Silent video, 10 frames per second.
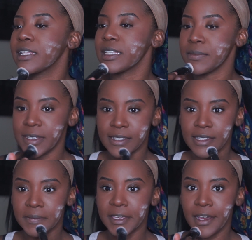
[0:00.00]
And this might
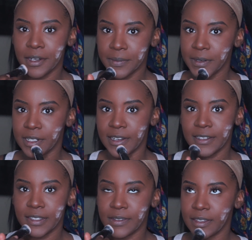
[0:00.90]
seem
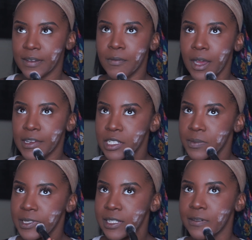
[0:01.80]
counterproductive, like why is
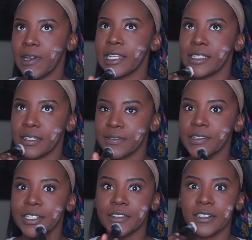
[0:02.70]
she putting white stuff
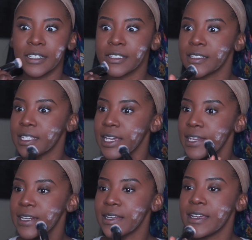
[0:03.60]
on her dark
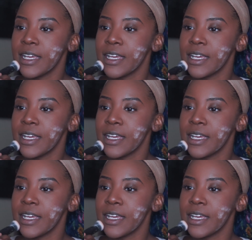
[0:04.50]
skin?